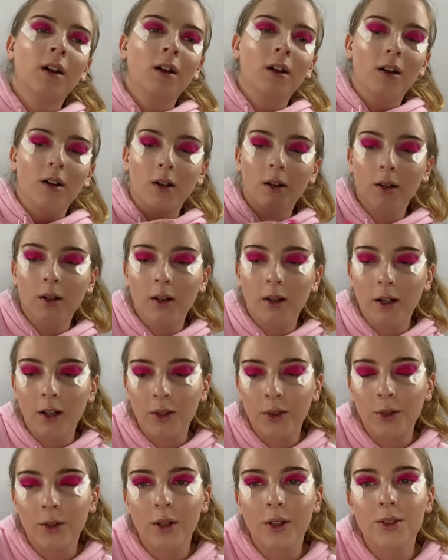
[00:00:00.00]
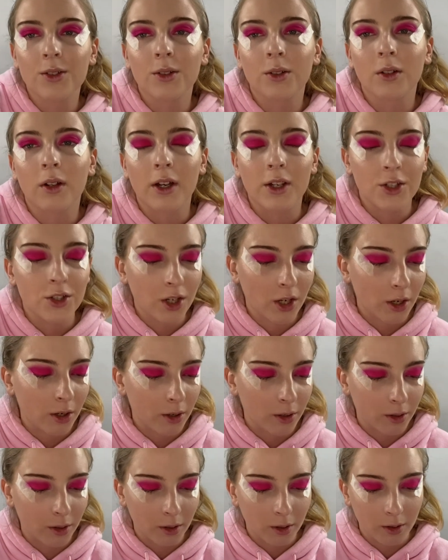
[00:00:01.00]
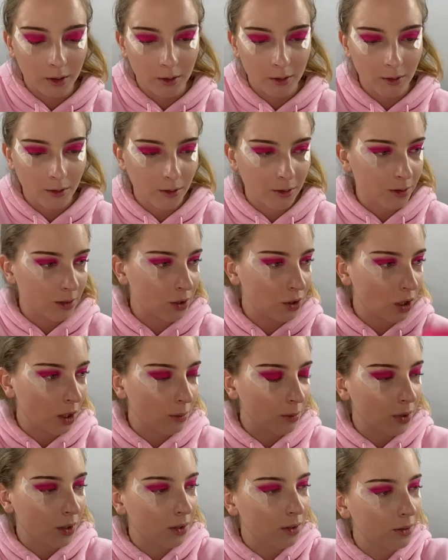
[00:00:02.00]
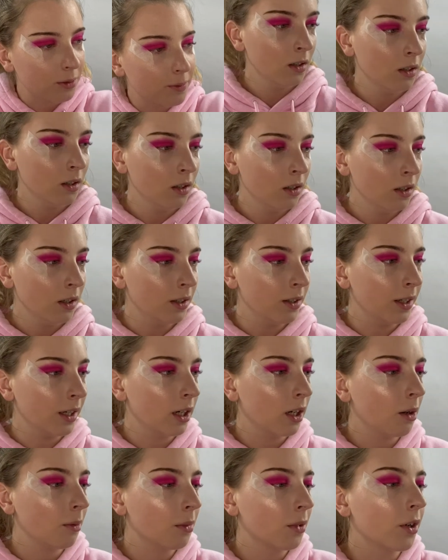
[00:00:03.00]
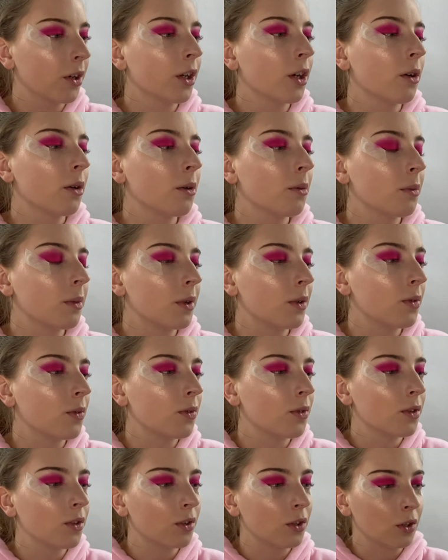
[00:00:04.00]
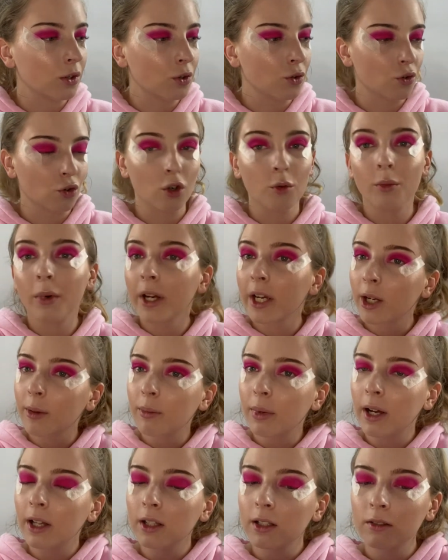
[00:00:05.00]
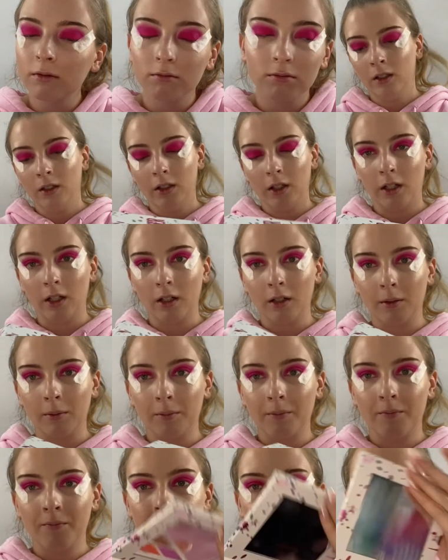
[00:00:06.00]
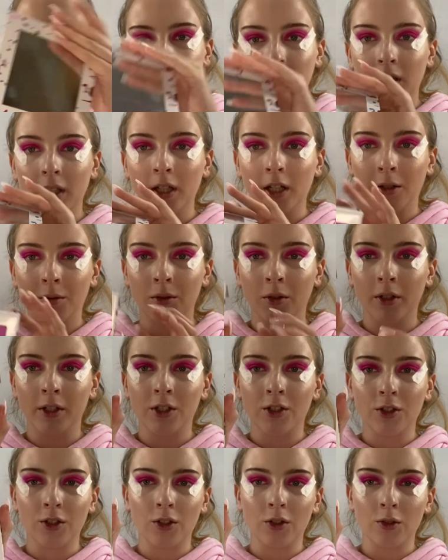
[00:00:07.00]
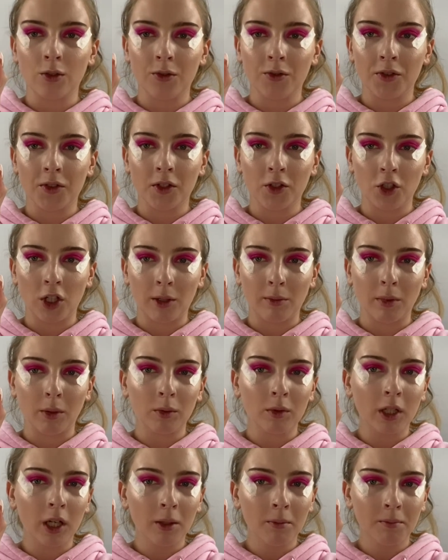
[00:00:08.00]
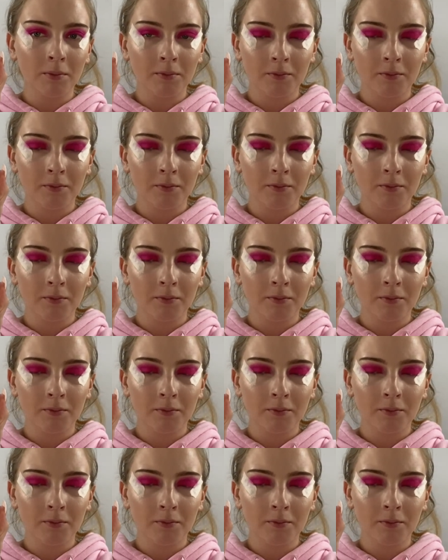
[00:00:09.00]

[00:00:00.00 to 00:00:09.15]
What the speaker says: I thought I just got eyeshadow on the jumper. Now I'm going to go in with the Jawbreaker palette. I'm going to use the shade Bubblegum.